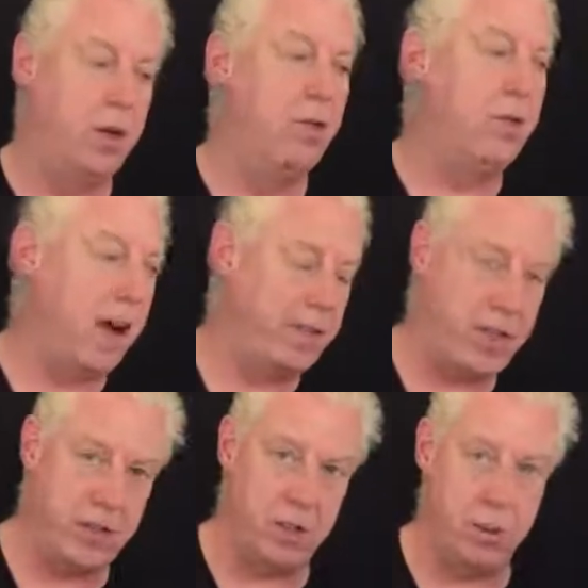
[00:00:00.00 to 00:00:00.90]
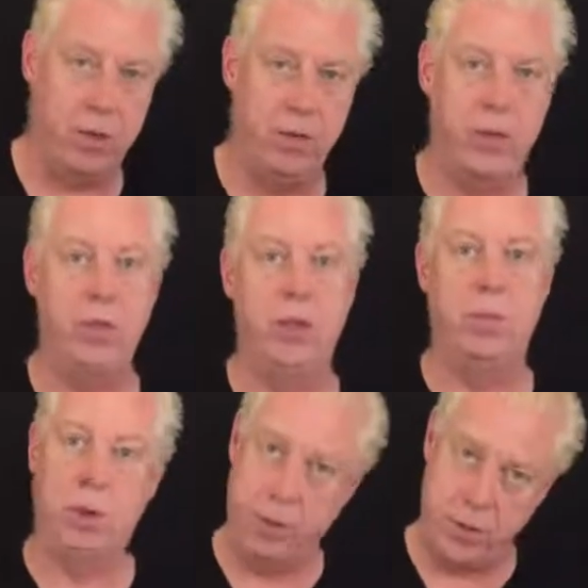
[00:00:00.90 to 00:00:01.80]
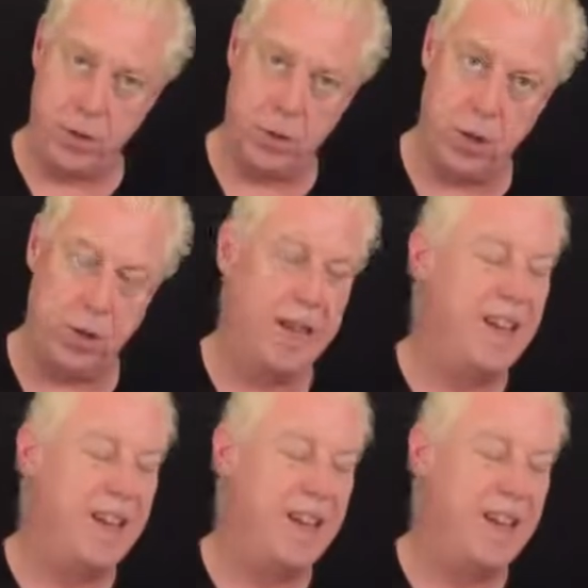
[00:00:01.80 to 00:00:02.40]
5 years in the future, problem still gone.